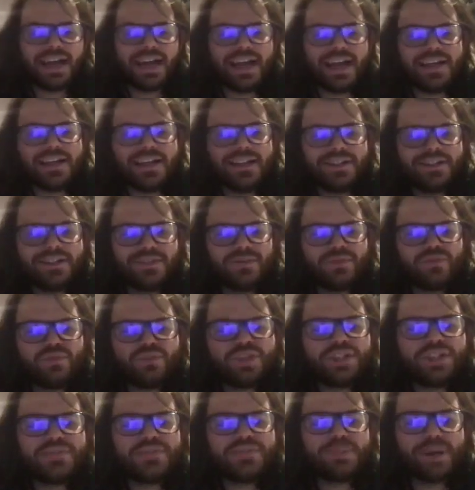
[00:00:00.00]
And
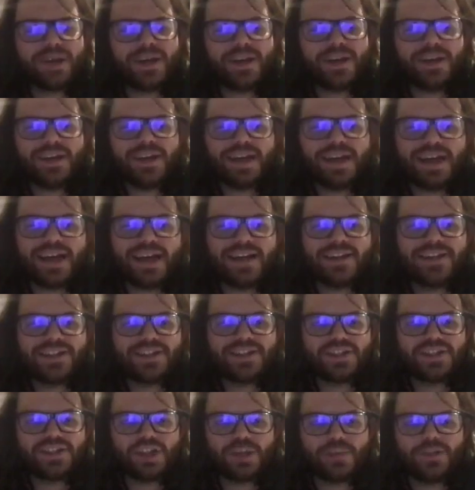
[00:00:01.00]
written by
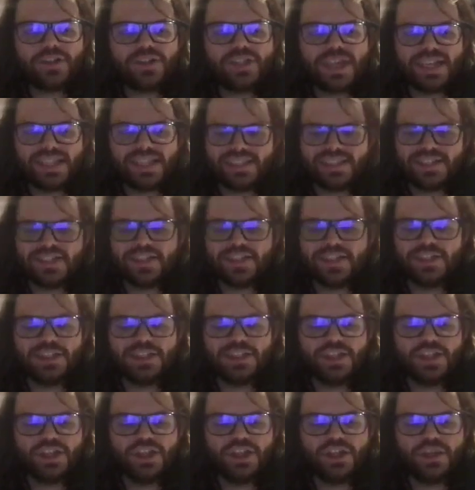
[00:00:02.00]
Anders Thomas Jensen,
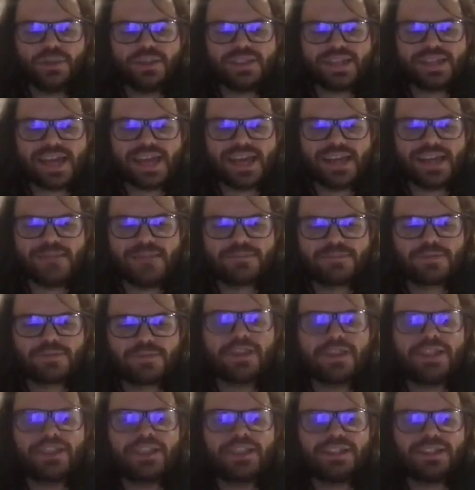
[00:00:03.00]
who is a
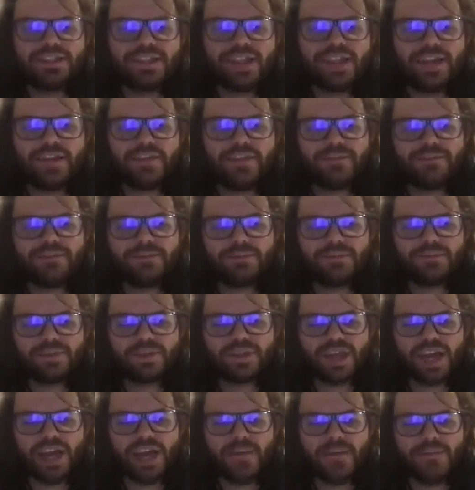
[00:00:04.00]
brilliant
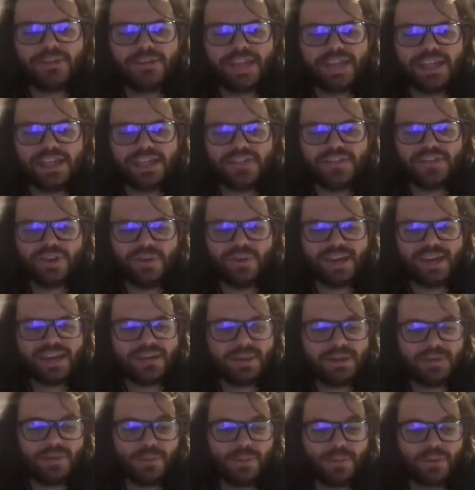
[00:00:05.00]
Danish filmmaker. Made
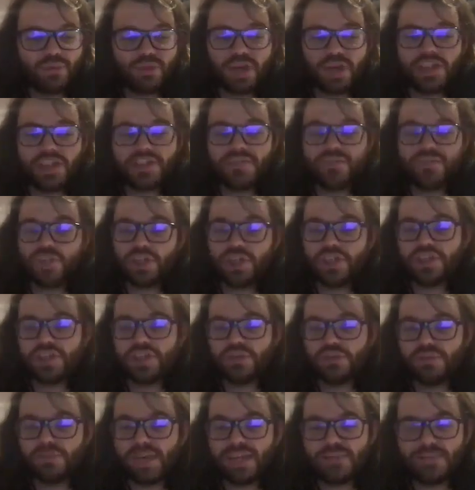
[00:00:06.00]
a film called Rise of Justice
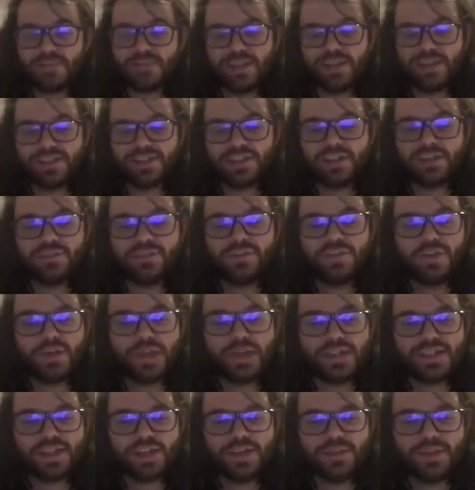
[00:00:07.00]
with Mads Mikkelsen a few
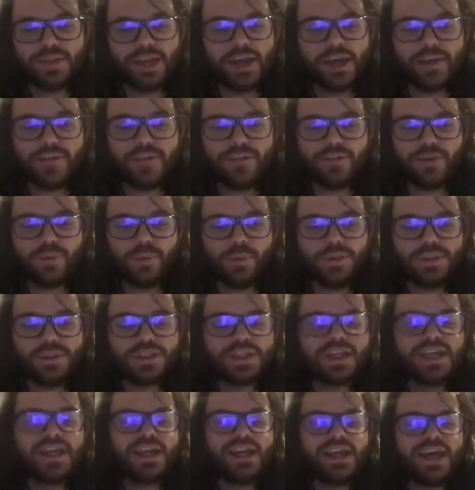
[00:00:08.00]
years ago that I thought was
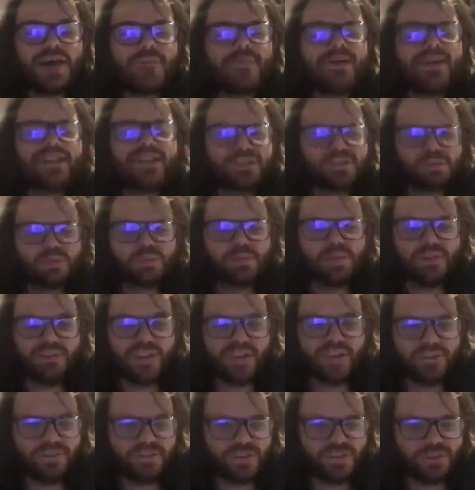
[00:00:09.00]
amazing. It was one of my
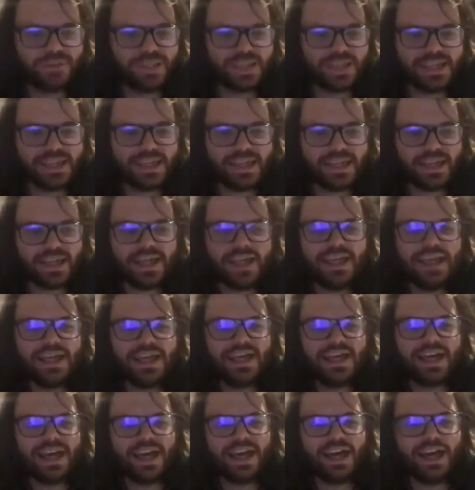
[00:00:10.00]
favorite films that year.
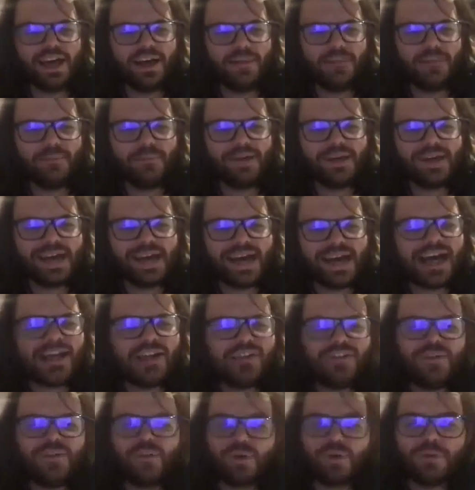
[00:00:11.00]
And a
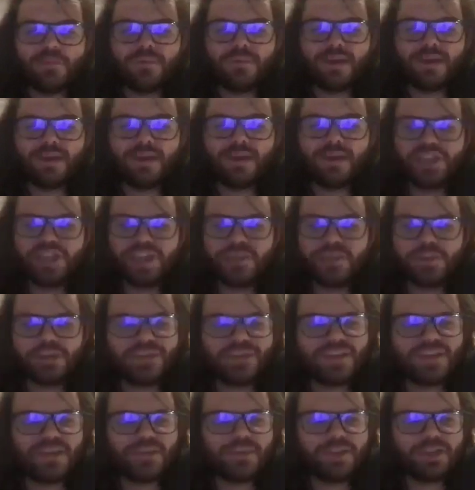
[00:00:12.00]
film called Men and Chicken, which I
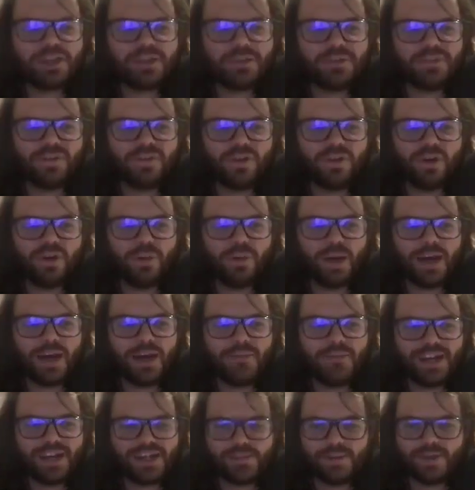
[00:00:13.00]
think I mentioned before, where
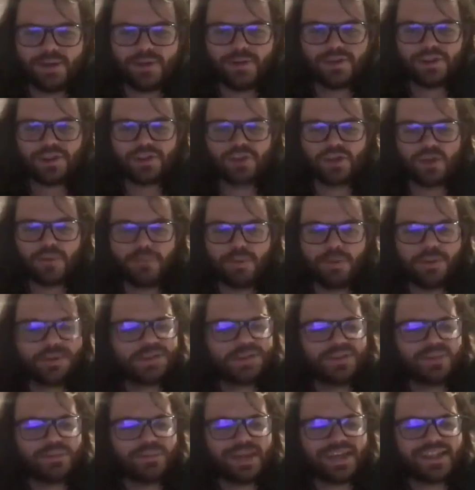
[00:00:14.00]
Mads Mikkelsen
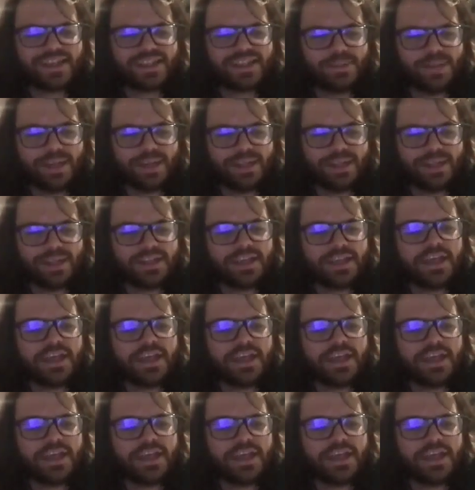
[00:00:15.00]
compulsively masturbates.